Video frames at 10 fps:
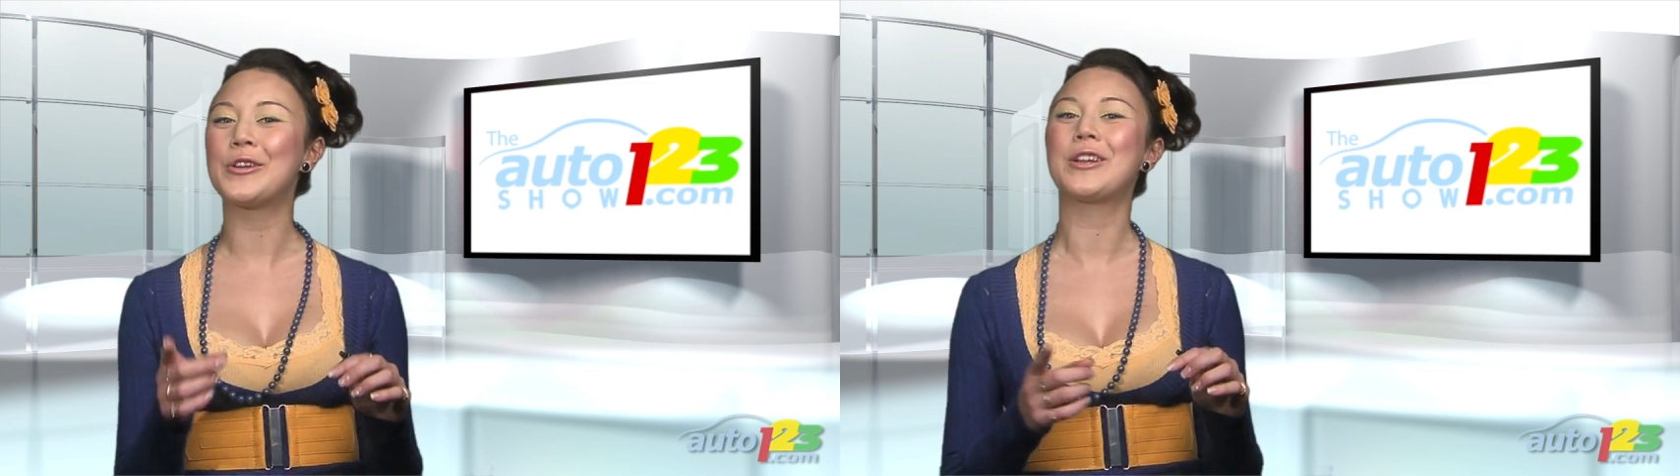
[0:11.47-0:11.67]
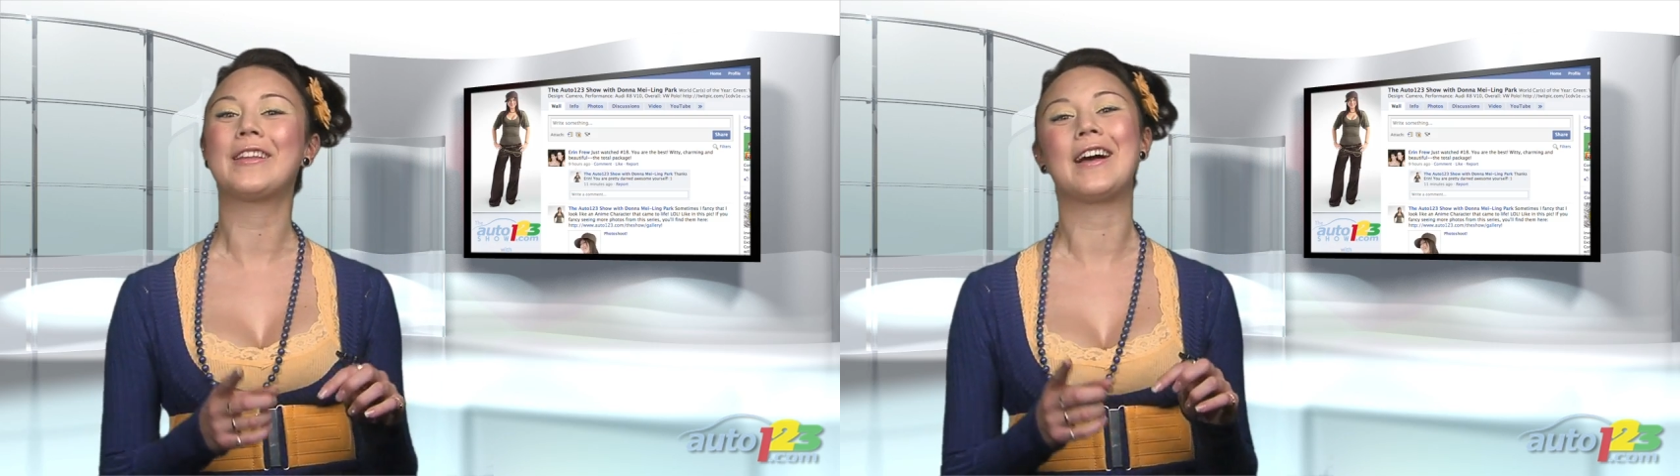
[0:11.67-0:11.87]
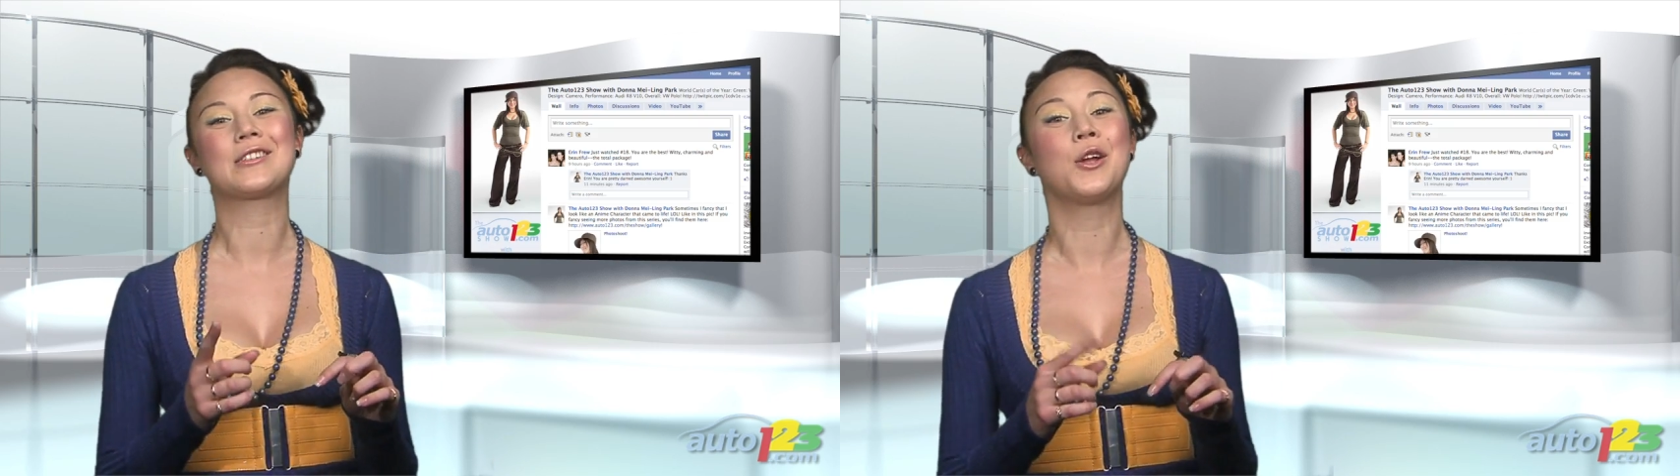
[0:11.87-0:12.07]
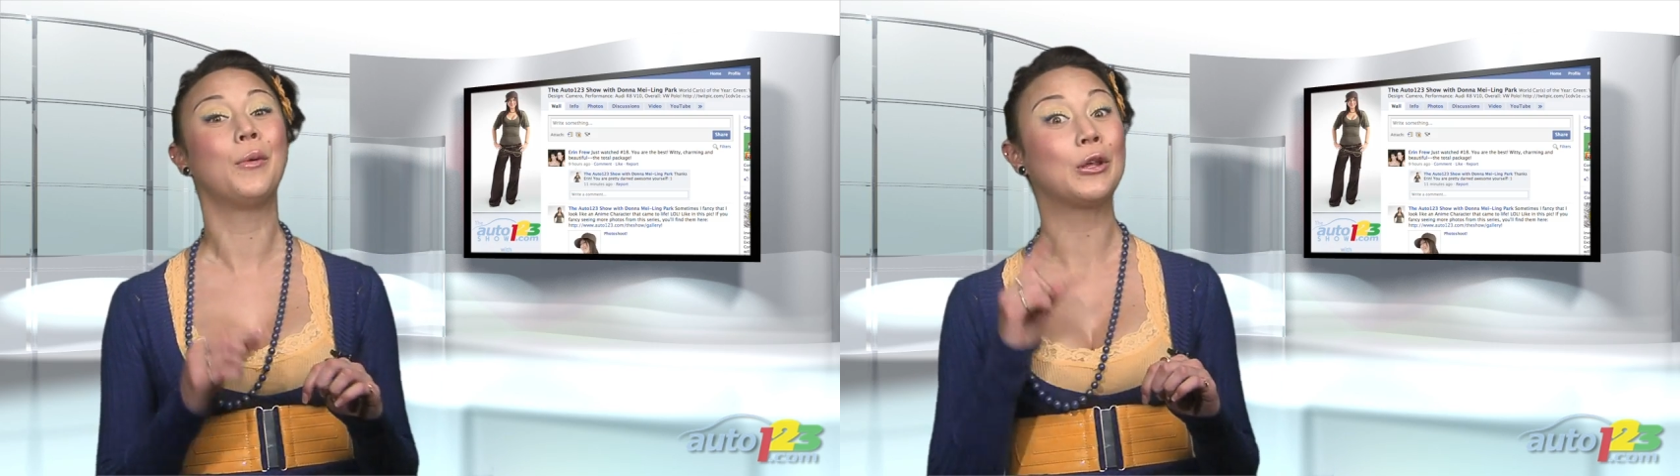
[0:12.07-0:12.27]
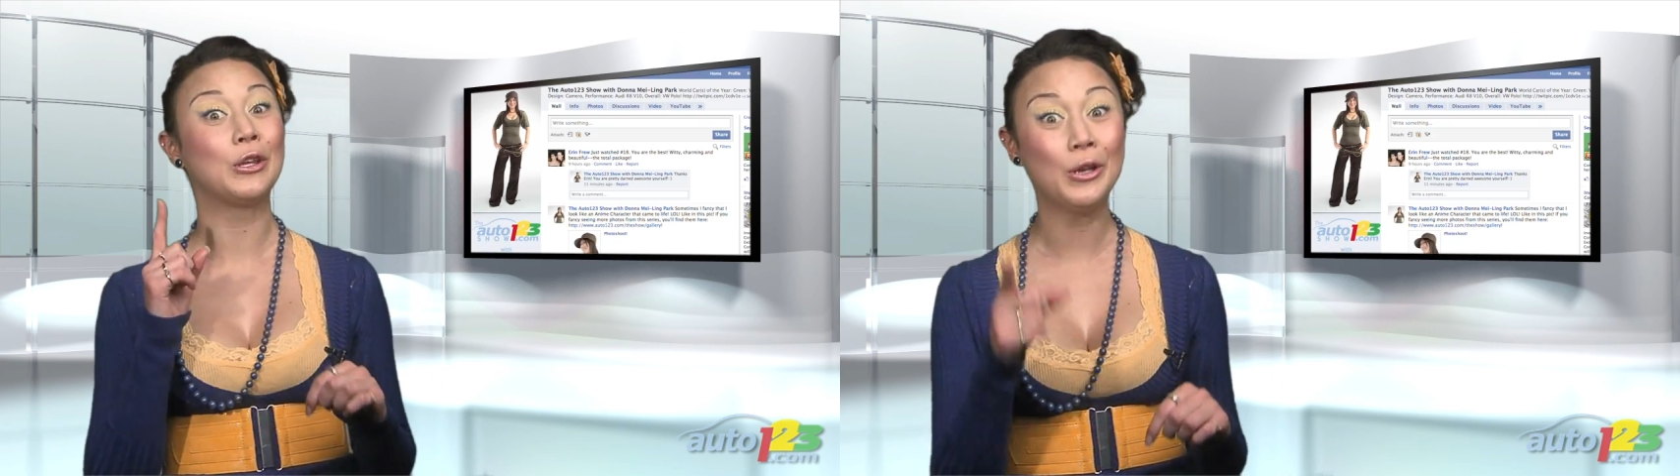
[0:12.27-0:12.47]
you to let us know
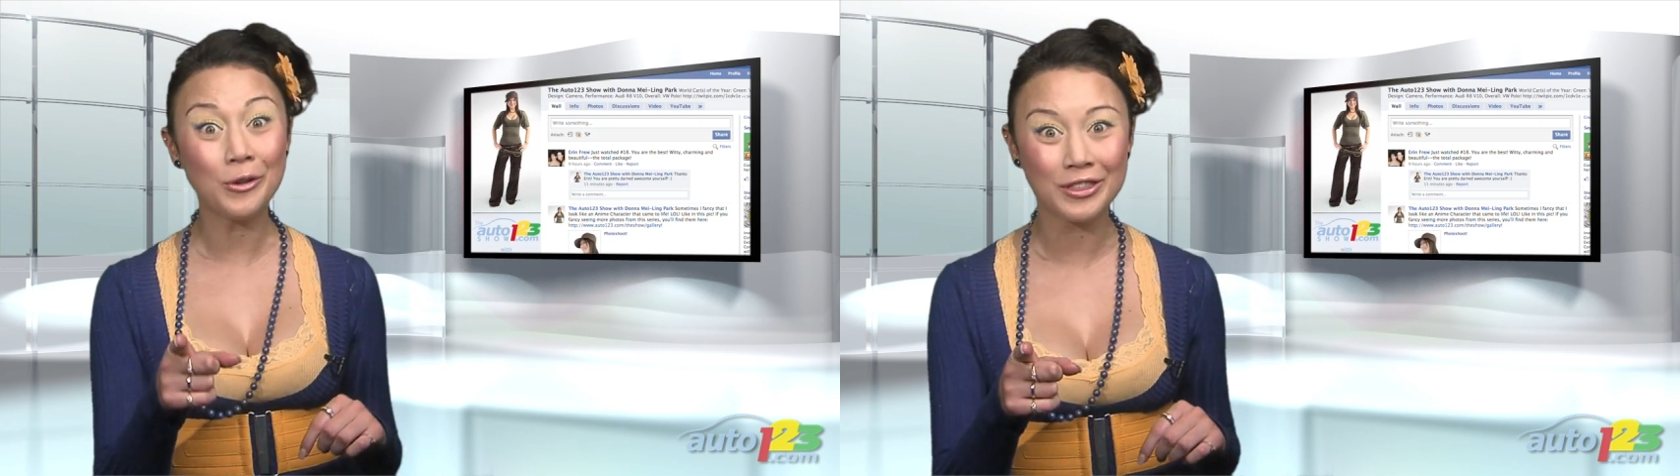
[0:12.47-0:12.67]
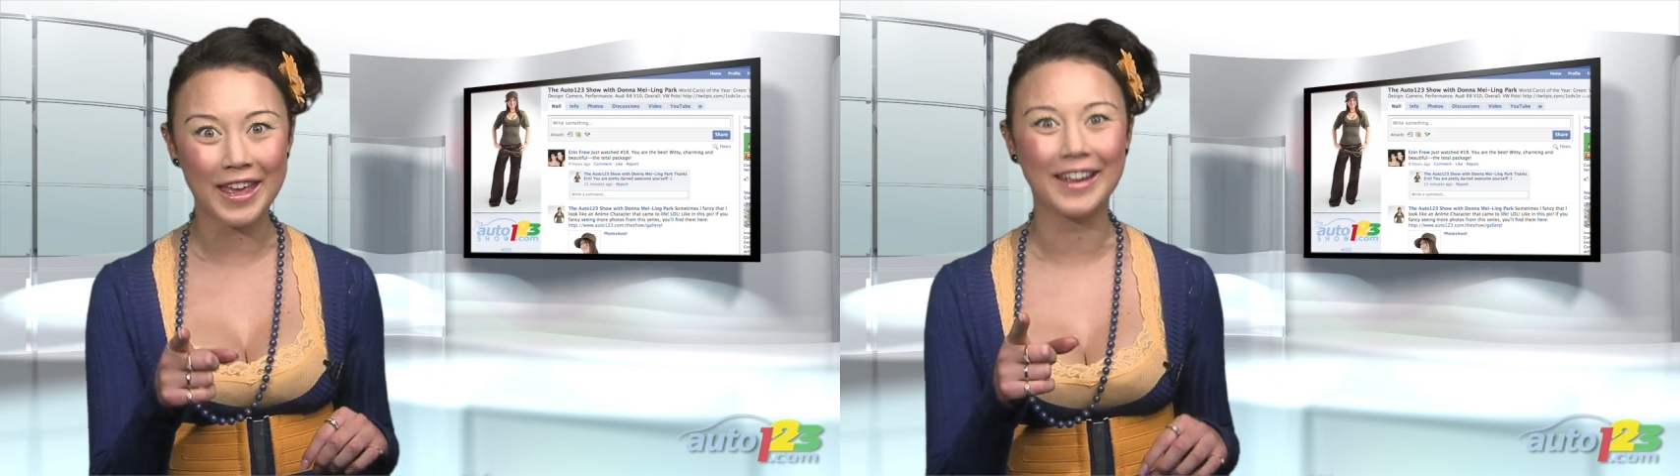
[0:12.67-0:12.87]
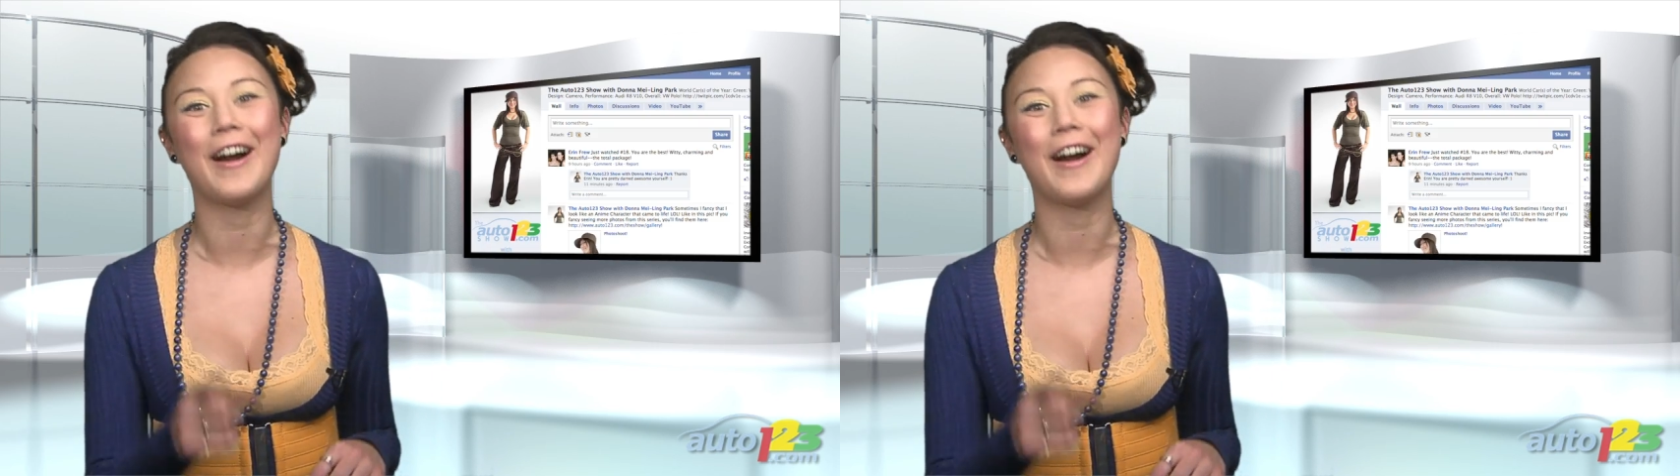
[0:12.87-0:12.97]
what you think